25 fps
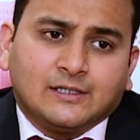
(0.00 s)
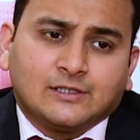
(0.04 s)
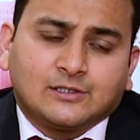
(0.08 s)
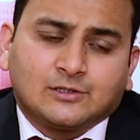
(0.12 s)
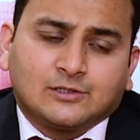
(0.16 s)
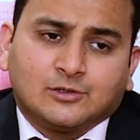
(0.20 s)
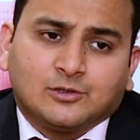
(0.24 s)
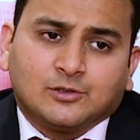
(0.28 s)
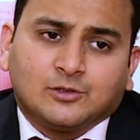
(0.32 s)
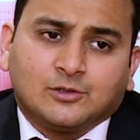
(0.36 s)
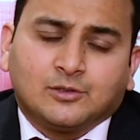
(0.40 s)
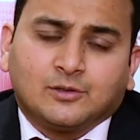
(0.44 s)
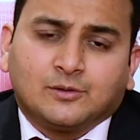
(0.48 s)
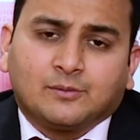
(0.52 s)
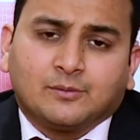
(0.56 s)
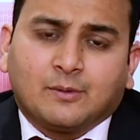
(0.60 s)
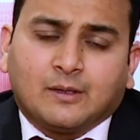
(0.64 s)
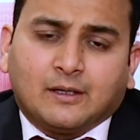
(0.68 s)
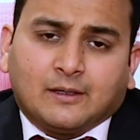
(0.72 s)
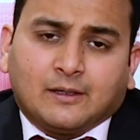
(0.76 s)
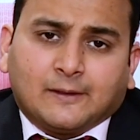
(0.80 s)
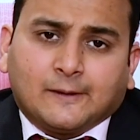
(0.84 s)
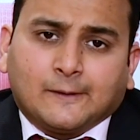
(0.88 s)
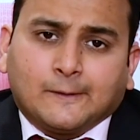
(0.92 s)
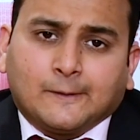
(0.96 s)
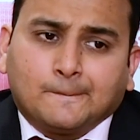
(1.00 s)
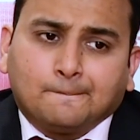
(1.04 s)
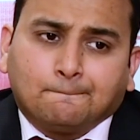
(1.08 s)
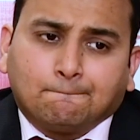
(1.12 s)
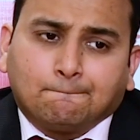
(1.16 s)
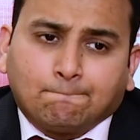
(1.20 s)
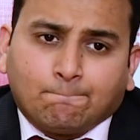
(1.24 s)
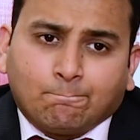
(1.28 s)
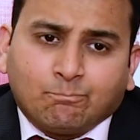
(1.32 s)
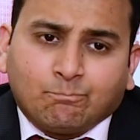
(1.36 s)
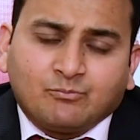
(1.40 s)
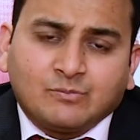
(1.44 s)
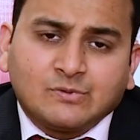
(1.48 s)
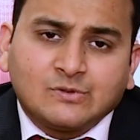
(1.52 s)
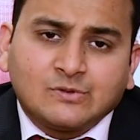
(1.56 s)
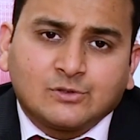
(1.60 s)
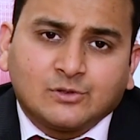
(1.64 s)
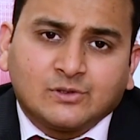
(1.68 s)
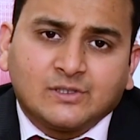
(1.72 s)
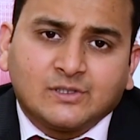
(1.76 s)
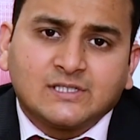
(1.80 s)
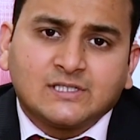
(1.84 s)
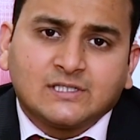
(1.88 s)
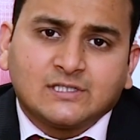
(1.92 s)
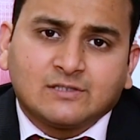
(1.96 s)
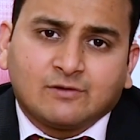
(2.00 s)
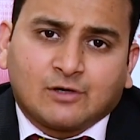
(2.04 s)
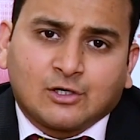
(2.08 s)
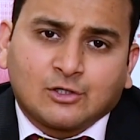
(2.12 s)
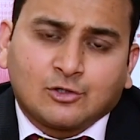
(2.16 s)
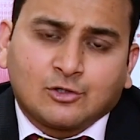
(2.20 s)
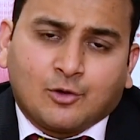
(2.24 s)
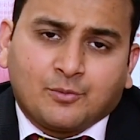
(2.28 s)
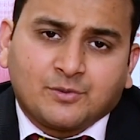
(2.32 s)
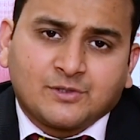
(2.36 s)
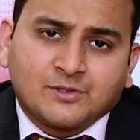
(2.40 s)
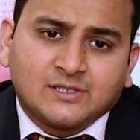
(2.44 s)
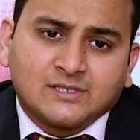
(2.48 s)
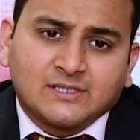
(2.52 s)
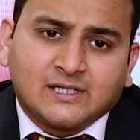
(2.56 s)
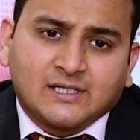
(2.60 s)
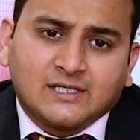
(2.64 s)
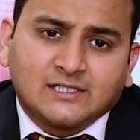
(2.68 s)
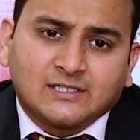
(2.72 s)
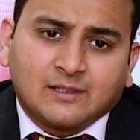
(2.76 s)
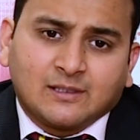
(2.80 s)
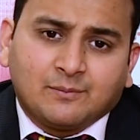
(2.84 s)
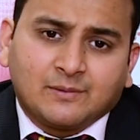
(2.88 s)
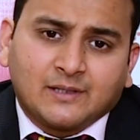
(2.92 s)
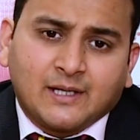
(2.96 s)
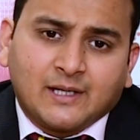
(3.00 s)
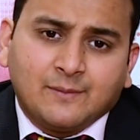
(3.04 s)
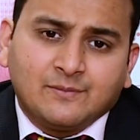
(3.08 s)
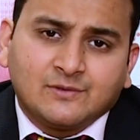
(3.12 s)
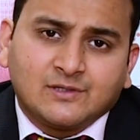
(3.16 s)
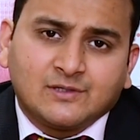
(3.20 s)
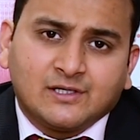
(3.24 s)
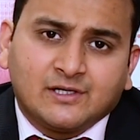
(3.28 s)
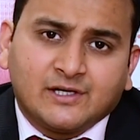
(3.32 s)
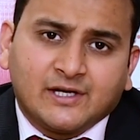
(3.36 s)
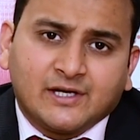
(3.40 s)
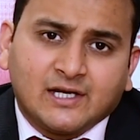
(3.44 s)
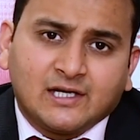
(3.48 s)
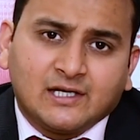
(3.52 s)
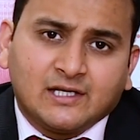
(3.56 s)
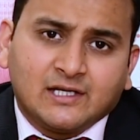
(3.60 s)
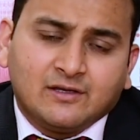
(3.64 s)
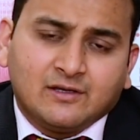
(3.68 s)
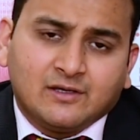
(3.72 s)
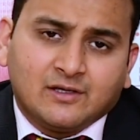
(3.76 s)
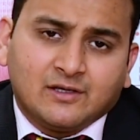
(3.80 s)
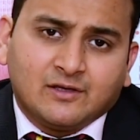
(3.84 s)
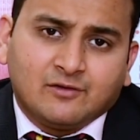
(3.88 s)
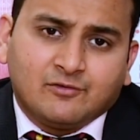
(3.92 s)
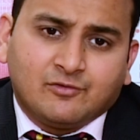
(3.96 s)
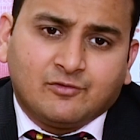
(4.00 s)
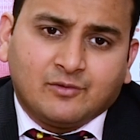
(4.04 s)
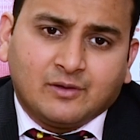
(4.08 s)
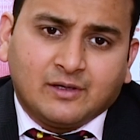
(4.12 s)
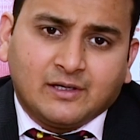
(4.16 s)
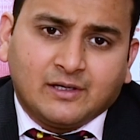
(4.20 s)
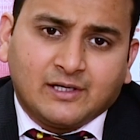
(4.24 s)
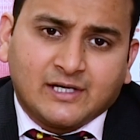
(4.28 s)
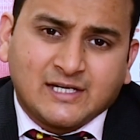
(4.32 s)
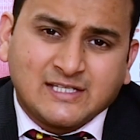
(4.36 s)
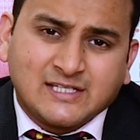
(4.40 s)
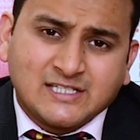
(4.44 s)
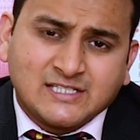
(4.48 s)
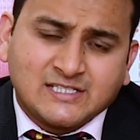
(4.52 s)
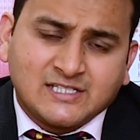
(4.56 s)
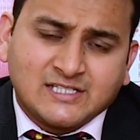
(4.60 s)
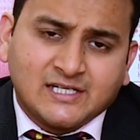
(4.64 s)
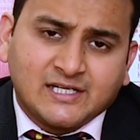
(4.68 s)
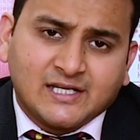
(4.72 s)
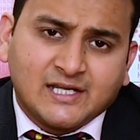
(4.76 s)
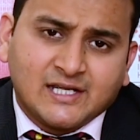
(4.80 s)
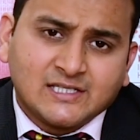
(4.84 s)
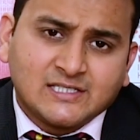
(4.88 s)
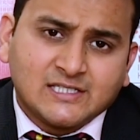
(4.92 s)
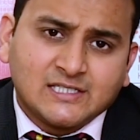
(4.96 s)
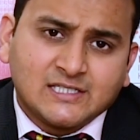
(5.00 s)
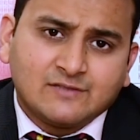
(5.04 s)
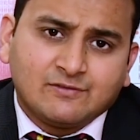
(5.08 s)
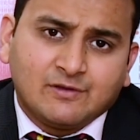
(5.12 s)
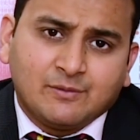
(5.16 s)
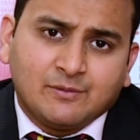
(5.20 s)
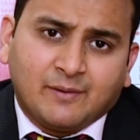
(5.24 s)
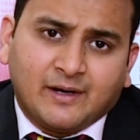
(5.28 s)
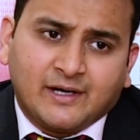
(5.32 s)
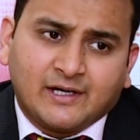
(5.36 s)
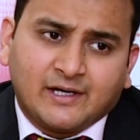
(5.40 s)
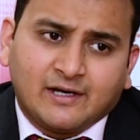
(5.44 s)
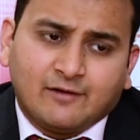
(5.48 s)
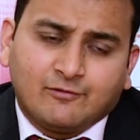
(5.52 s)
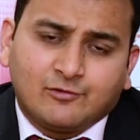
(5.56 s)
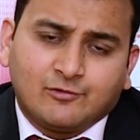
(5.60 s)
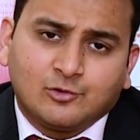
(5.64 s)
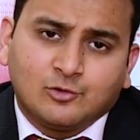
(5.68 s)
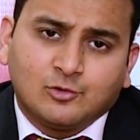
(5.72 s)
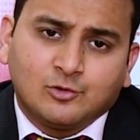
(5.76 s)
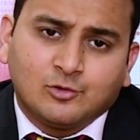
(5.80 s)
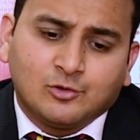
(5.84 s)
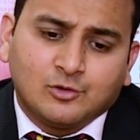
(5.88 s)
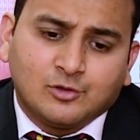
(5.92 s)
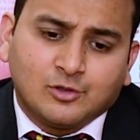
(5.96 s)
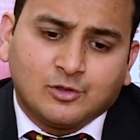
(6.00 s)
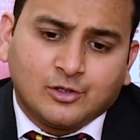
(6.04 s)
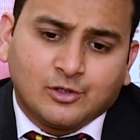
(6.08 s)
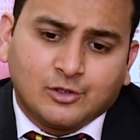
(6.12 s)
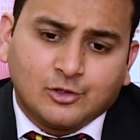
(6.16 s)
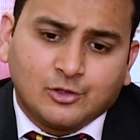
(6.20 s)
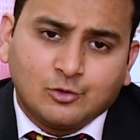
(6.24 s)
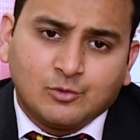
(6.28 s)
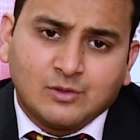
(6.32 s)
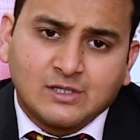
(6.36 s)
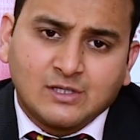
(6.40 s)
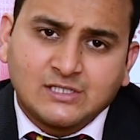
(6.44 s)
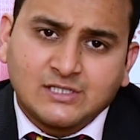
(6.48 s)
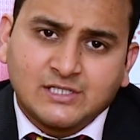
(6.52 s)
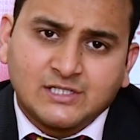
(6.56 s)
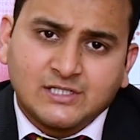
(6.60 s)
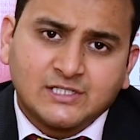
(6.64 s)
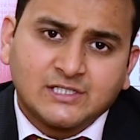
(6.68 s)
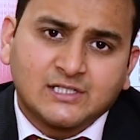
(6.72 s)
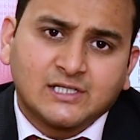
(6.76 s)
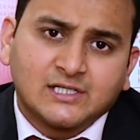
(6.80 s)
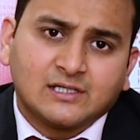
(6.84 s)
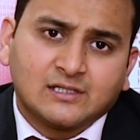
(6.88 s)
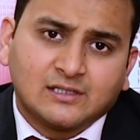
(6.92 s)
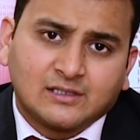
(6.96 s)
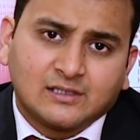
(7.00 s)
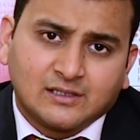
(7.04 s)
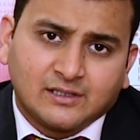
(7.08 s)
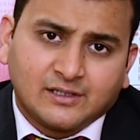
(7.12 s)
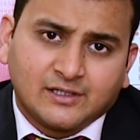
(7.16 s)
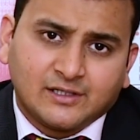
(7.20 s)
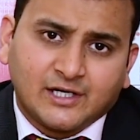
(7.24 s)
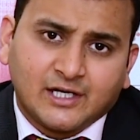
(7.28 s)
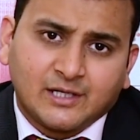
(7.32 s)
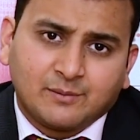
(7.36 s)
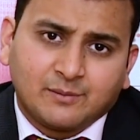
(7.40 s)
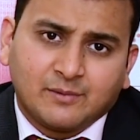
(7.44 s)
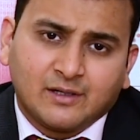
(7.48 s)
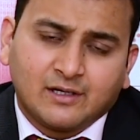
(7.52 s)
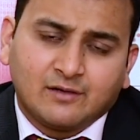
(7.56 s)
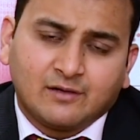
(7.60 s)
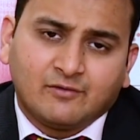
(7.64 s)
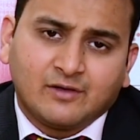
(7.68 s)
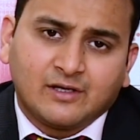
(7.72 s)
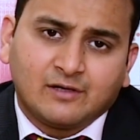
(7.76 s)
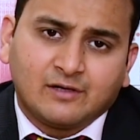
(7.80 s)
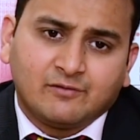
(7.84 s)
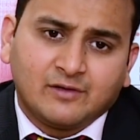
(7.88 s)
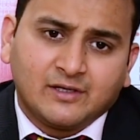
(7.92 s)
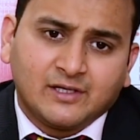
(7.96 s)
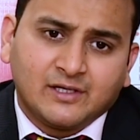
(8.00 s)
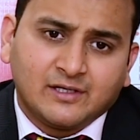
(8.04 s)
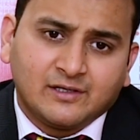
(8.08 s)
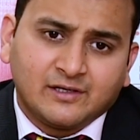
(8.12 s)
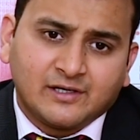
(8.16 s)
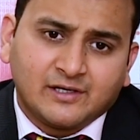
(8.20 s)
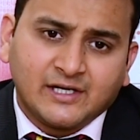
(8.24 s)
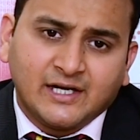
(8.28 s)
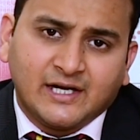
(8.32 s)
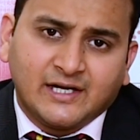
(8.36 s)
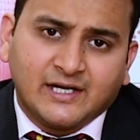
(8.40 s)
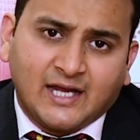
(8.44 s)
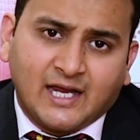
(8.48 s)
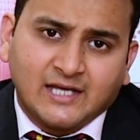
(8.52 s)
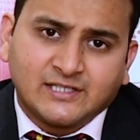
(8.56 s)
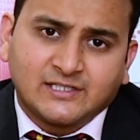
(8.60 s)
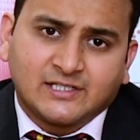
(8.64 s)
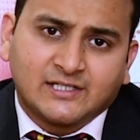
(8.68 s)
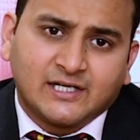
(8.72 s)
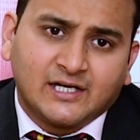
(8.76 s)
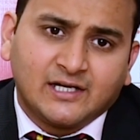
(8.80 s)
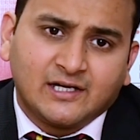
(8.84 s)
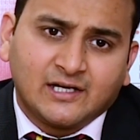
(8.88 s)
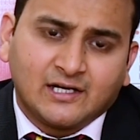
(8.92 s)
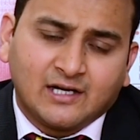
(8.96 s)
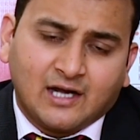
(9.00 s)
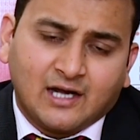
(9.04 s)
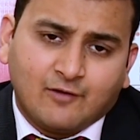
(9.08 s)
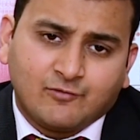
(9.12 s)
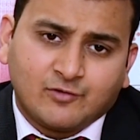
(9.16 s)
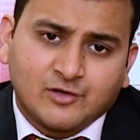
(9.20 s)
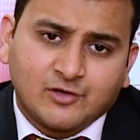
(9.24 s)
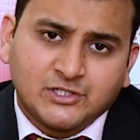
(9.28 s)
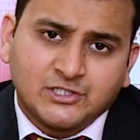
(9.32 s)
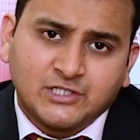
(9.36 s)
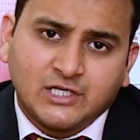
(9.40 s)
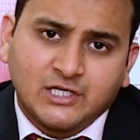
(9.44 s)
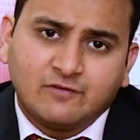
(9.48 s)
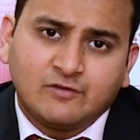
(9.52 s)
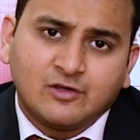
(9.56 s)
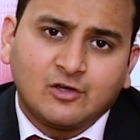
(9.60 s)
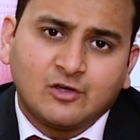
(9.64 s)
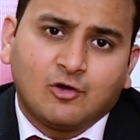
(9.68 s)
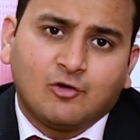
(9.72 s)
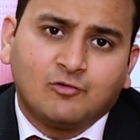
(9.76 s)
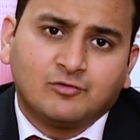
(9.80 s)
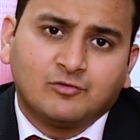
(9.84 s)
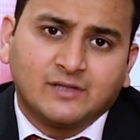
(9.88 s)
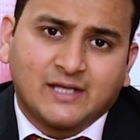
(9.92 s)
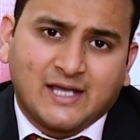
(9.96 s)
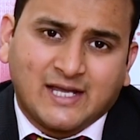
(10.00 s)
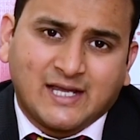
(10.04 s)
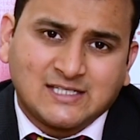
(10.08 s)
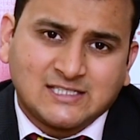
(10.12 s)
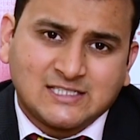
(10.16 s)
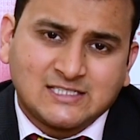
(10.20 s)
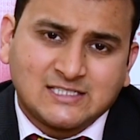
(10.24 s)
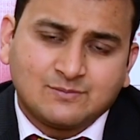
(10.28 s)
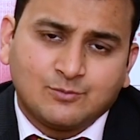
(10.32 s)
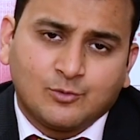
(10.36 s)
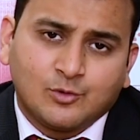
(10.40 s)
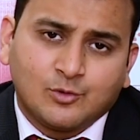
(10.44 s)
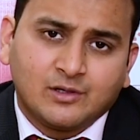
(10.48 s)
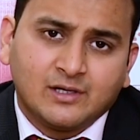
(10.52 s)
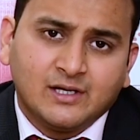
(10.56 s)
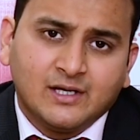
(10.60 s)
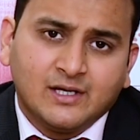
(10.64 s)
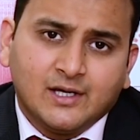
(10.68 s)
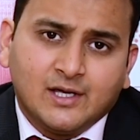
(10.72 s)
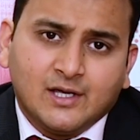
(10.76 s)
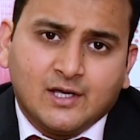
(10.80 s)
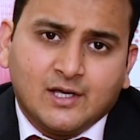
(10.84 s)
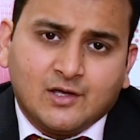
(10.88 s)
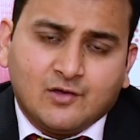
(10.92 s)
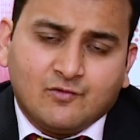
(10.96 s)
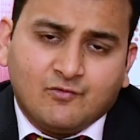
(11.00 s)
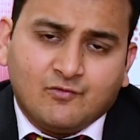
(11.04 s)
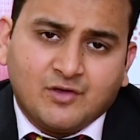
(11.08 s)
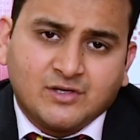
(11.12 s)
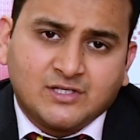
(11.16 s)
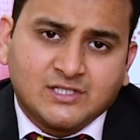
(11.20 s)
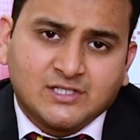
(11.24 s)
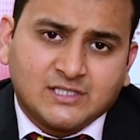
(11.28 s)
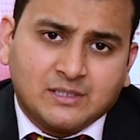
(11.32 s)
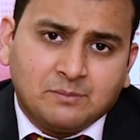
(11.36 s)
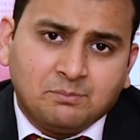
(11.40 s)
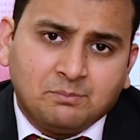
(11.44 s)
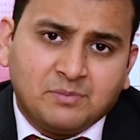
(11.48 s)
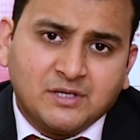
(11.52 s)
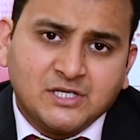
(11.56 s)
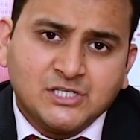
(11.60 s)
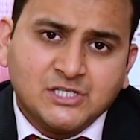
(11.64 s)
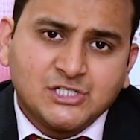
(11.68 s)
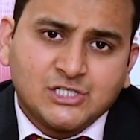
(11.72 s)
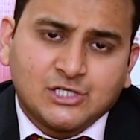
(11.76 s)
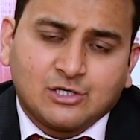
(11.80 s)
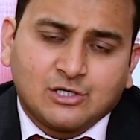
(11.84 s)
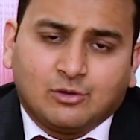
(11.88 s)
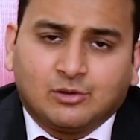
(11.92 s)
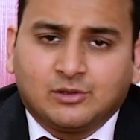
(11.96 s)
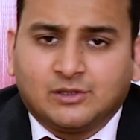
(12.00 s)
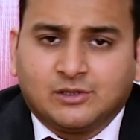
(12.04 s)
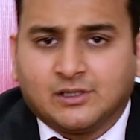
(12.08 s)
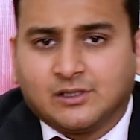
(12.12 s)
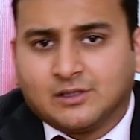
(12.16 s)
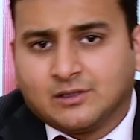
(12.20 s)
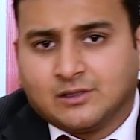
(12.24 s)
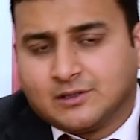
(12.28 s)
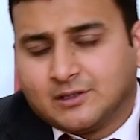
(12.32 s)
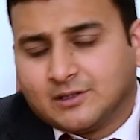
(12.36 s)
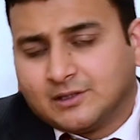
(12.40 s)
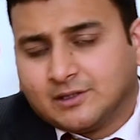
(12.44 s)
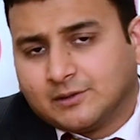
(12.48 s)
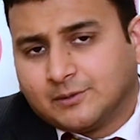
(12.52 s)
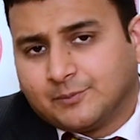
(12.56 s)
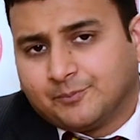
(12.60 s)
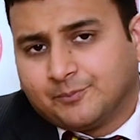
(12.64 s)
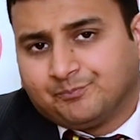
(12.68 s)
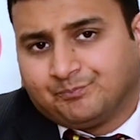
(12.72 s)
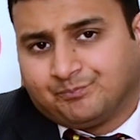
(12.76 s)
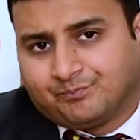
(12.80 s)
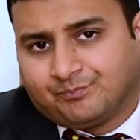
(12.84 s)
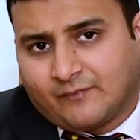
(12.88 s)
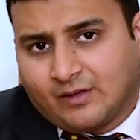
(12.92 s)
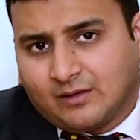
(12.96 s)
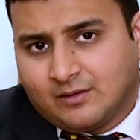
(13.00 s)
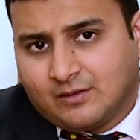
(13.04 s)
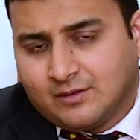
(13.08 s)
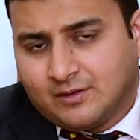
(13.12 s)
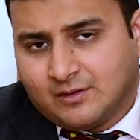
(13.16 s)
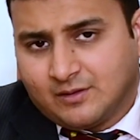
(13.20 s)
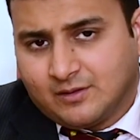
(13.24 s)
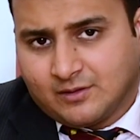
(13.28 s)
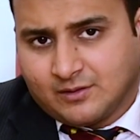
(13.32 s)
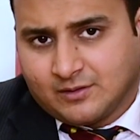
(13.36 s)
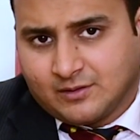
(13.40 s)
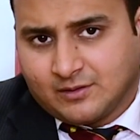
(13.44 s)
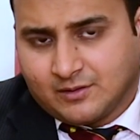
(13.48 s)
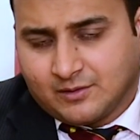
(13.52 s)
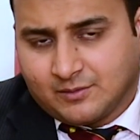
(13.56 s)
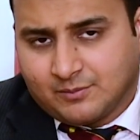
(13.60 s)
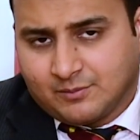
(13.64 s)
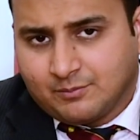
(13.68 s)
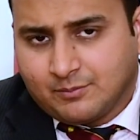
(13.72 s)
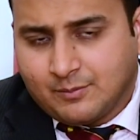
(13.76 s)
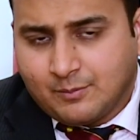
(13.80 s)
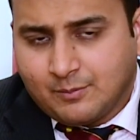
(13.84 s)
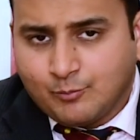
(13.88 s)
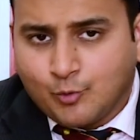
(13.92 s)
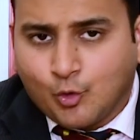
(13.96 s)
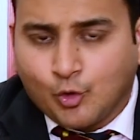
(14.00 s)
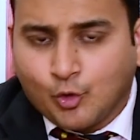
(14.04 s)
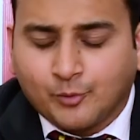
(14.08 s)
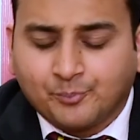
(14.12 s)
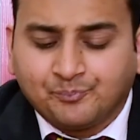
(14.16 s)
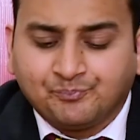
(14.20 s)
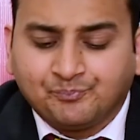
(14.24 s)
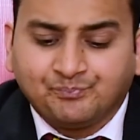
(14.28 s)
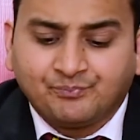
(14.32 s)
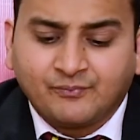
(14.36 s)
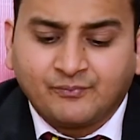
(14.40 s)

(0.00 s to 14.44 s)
So this is one of the options, and sometimes and rarely, if in resistant cases, we might have to do a surgical treatment where we reattach the tendon after shaving off the excess bone which is impinging on the bone.